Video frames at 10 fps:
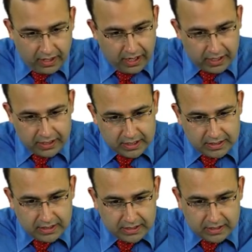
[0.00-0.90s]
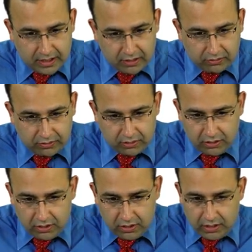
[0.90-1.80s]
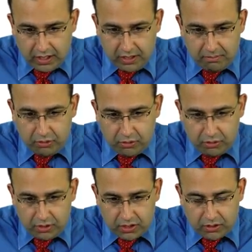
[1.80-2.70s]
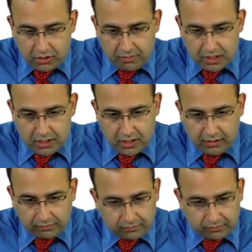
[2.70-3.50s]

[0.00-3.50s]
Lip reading: IHC stands for immunohistochemistry.